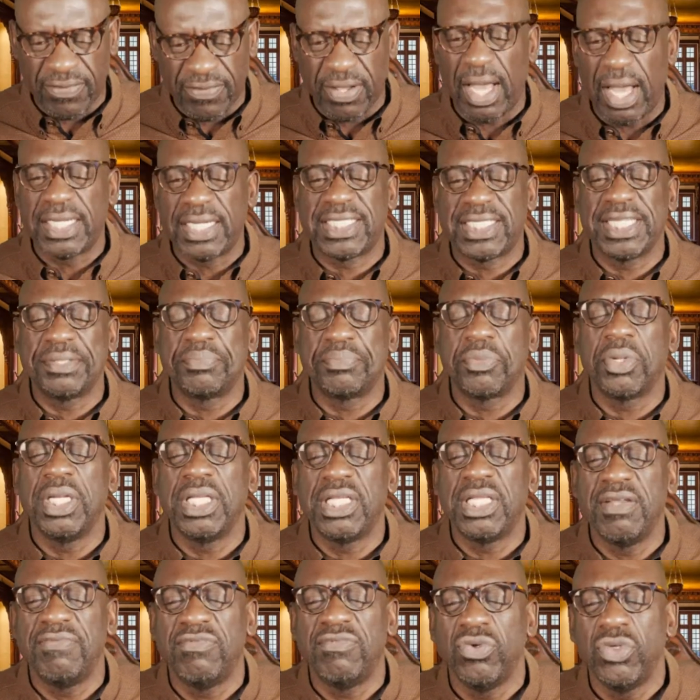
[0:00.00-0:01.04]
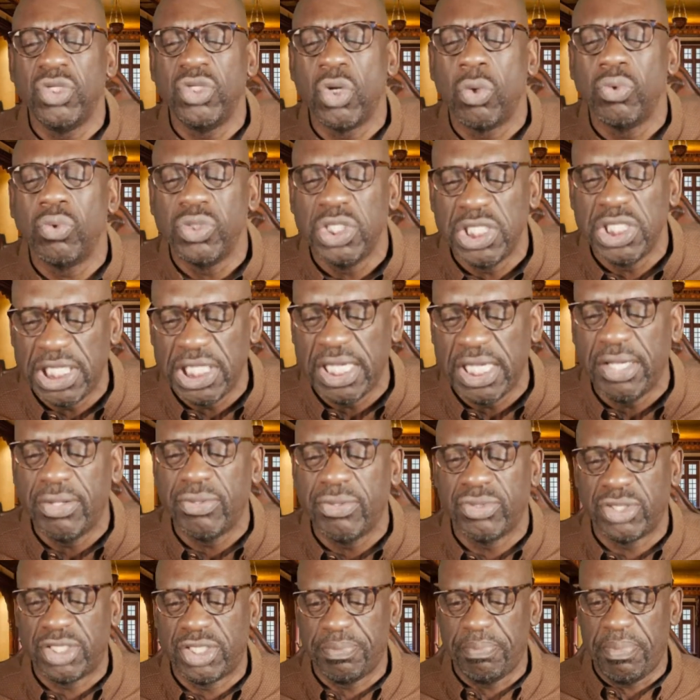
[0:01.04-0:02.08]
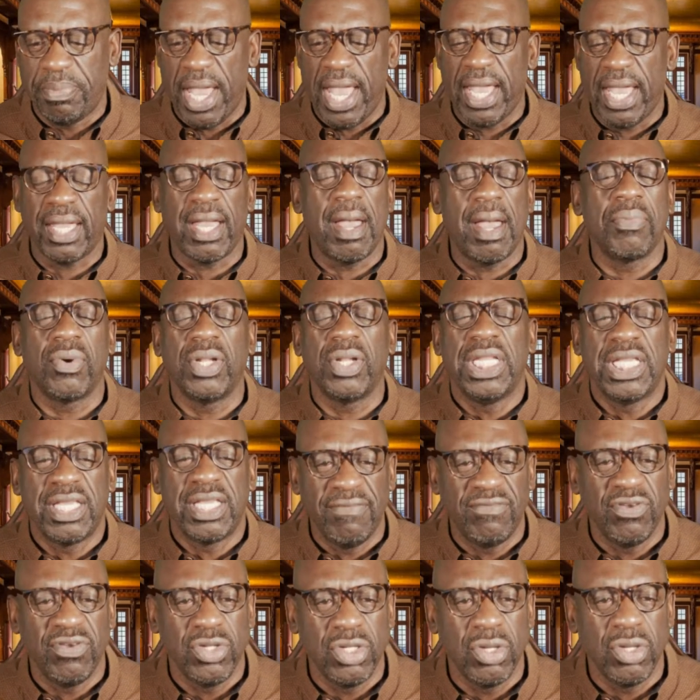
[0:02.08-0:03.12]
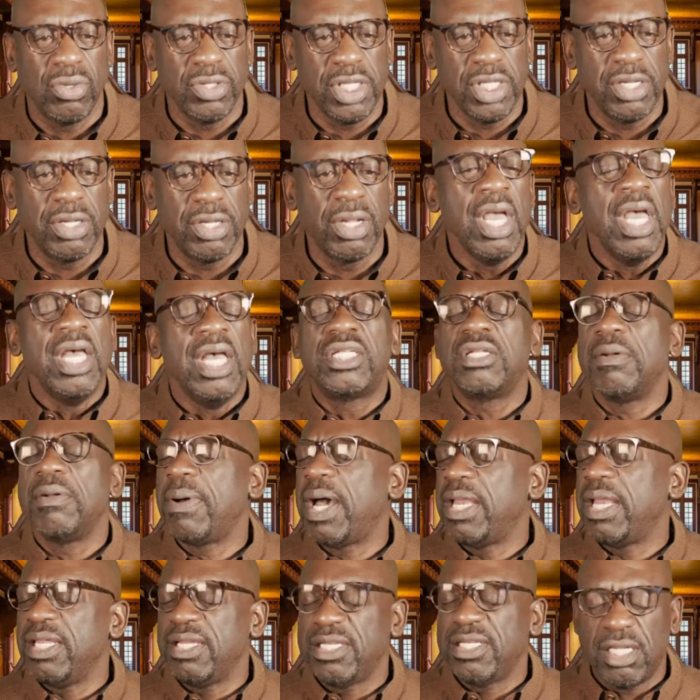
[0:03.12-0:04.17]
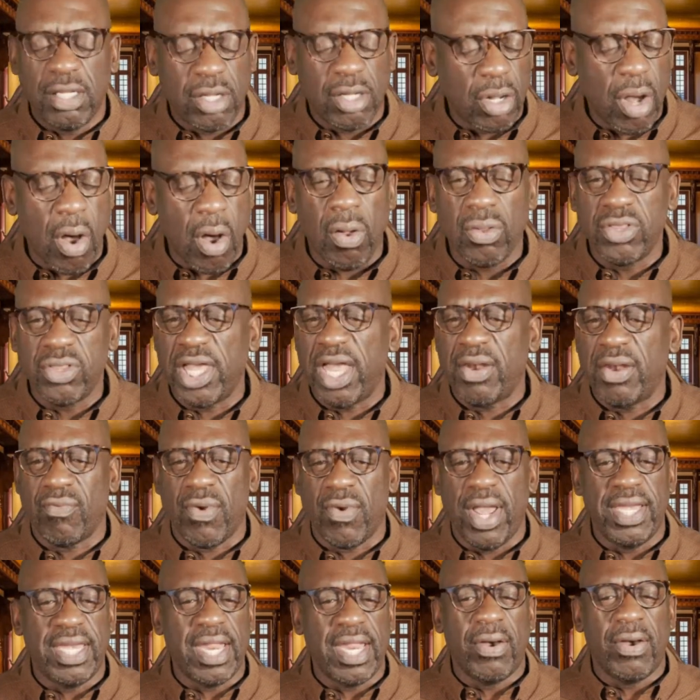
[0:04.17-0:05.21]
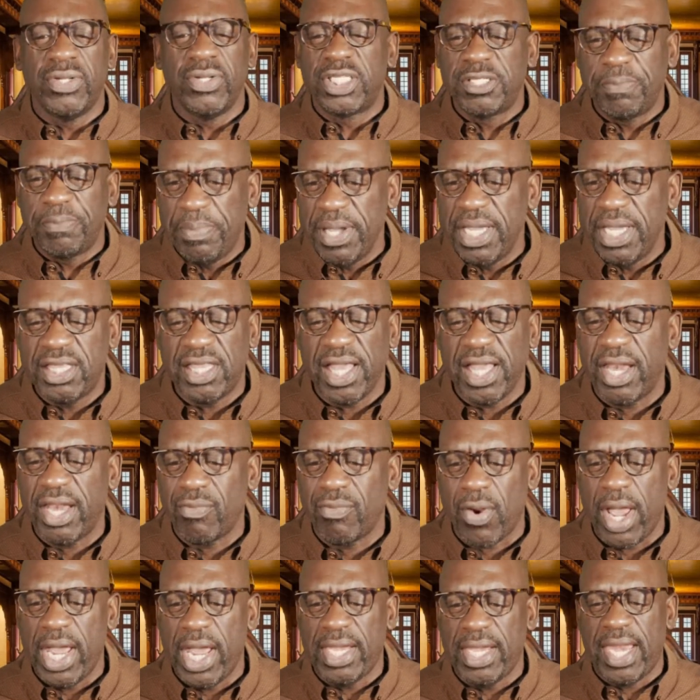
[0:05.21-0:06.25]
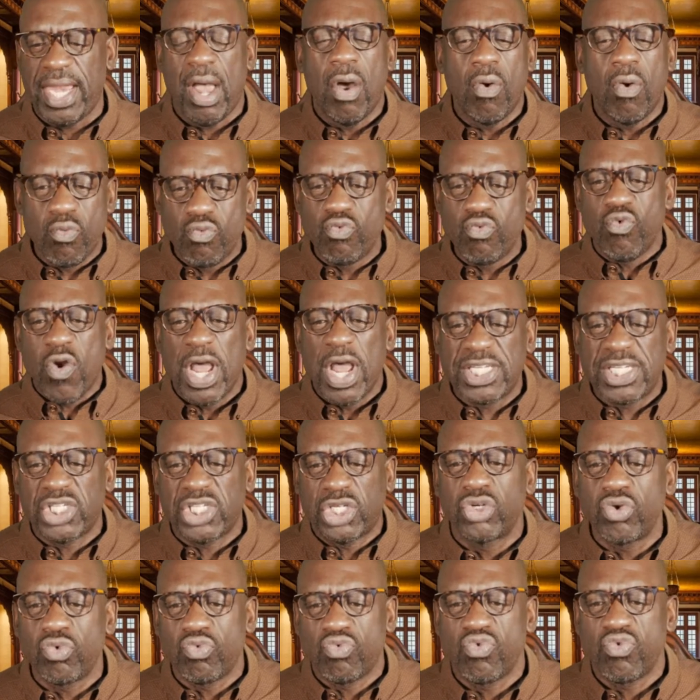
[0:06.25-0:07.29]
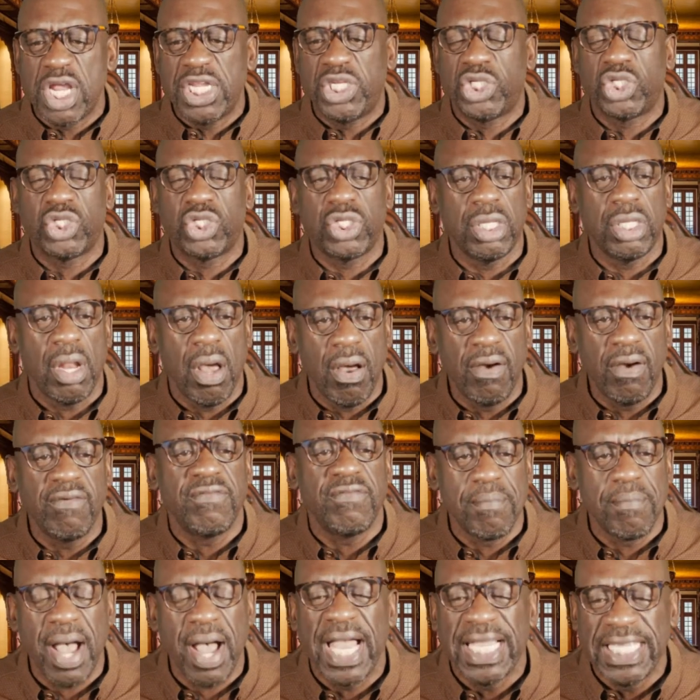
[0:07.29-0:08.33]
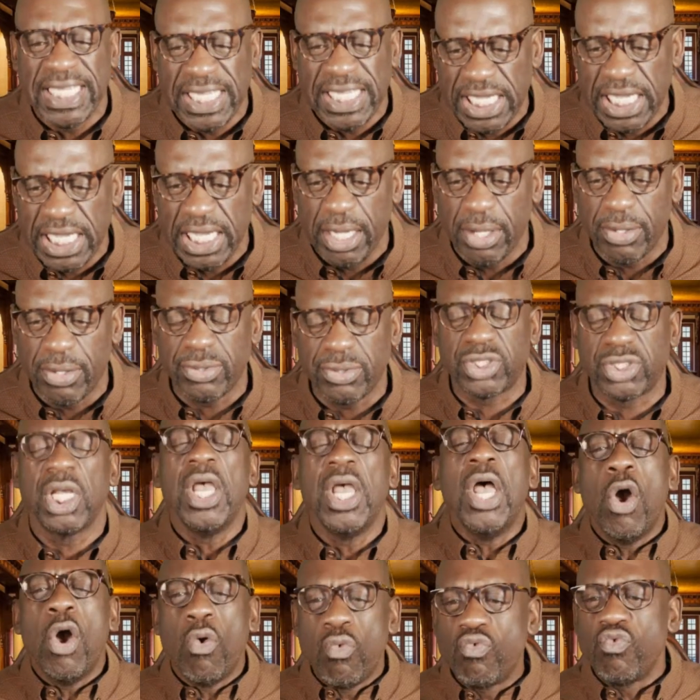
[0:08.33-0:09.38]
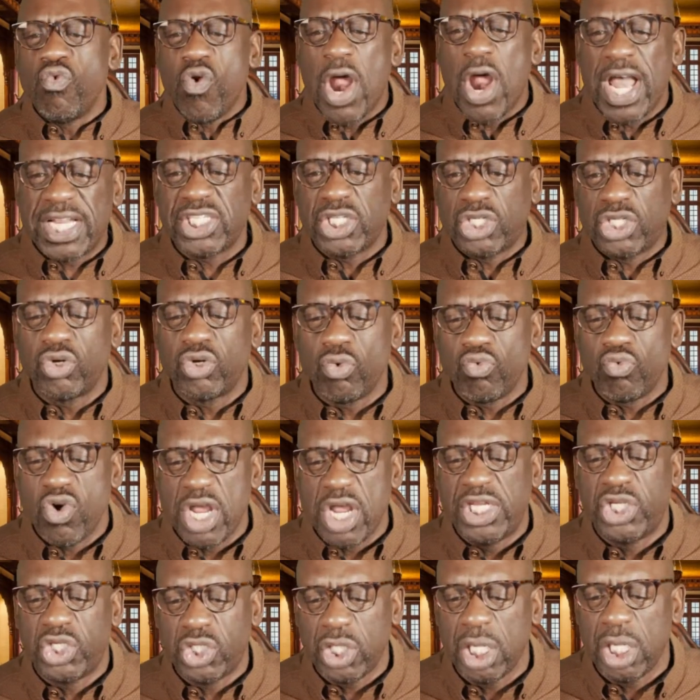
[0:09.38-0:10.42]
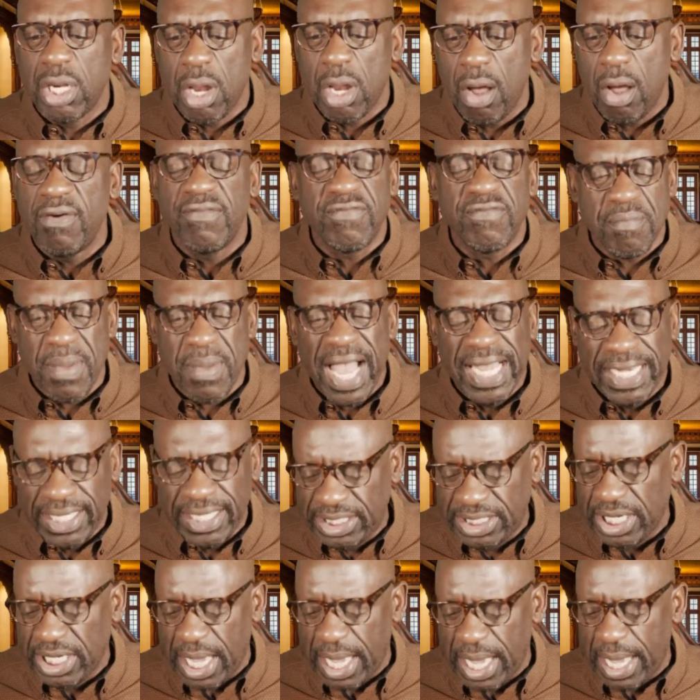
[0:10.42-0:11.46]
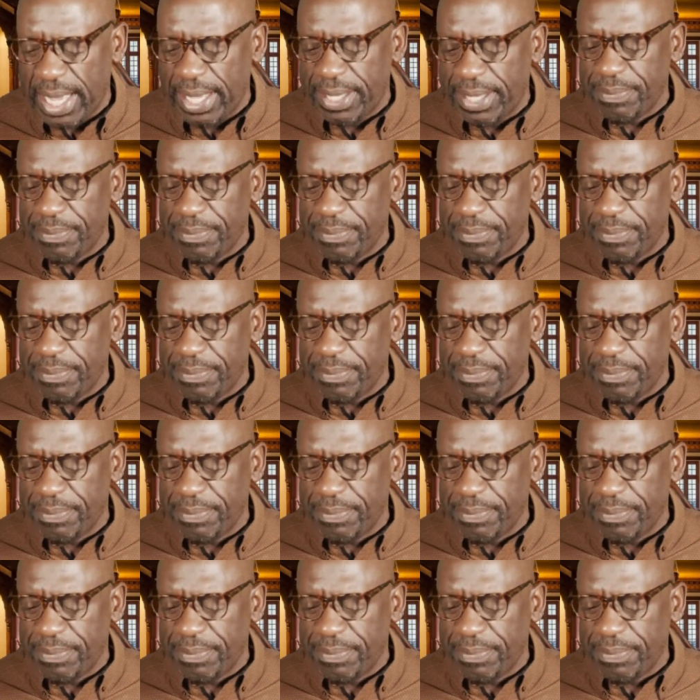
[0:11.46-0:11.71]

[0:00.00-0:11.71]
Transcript: God says, I'm going to give you your years back. I'm going to give you your year. Somebody call that right now and speak that right now. Restoration of my years, restoration of my time.